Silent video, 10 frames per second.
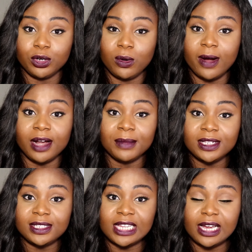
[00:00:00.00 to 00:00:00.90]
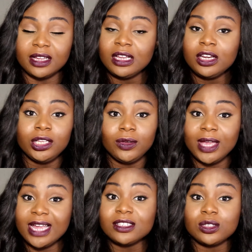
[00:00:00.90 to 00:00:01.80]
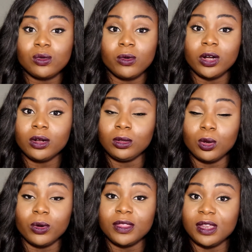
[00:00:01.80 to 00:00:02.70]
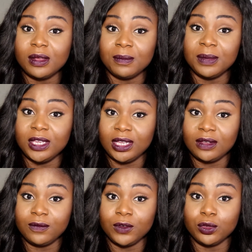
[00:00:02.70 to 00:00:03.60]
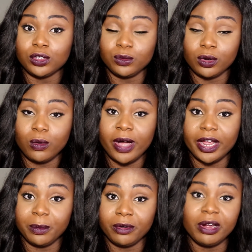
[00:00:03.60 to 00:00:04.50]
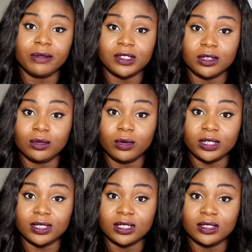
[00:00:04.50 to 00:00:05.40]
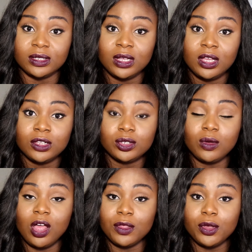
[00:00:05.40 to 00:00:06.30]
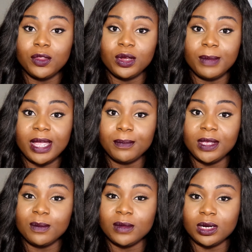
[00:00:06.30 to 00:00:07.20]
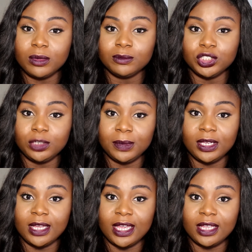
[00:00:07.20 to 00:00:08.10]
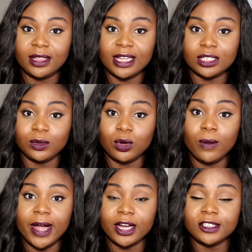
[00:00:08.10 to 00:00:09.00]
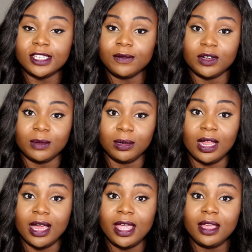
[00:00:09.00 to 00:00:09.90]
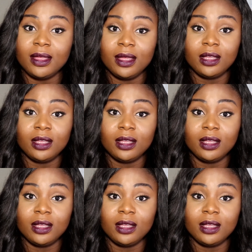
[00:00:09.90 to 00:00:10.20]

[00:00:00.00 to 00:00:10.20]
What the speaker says: requirements that you can't score lower than a B for those required prerequisite courses. So although there might be a minimum GPA that's required to even apply,